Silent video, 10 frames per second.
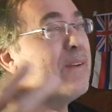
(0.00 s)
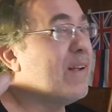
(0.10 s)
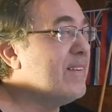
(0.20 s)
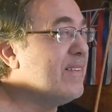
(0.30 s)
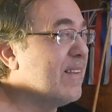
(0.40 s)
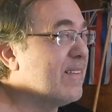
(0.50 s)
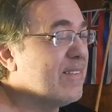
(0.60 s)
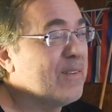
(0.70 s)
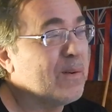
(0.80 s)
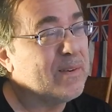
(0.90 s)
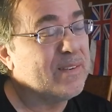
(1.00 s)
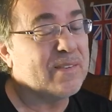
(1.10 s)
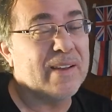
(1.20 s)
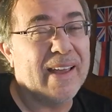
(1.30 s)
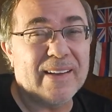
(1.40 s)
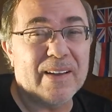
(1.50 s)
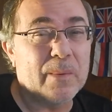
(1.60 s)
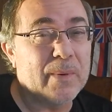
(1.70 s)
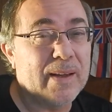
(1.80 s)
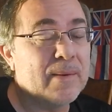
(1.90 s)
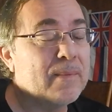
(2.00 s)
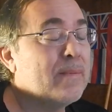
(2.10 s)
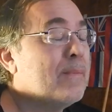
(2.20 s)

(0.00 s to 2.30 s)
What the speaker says: all these other stories that can't get away.